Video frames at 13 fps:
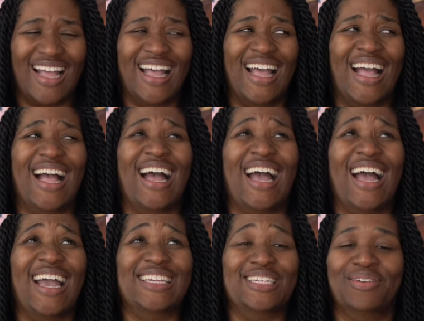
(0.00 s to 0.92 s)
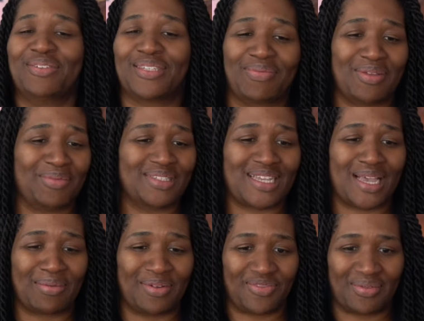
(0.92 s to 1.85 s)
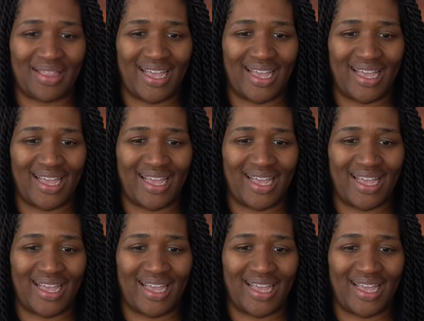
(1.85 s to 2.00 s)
I knew something was coming from